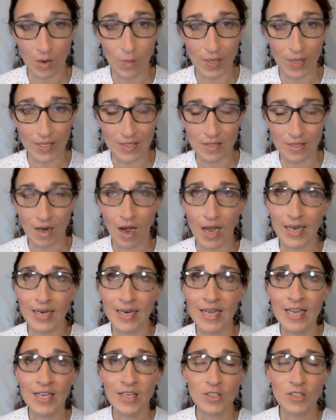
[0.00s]
uh, what's
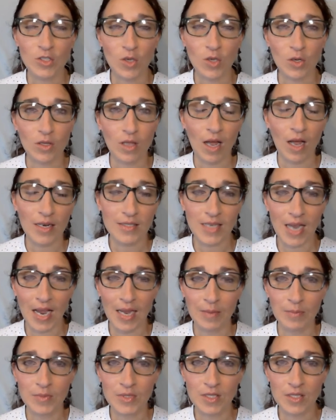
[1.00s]
working and what's not.
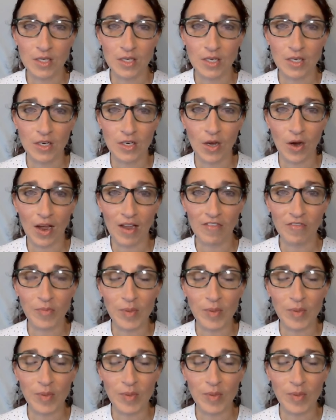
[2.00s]
So a lot of times,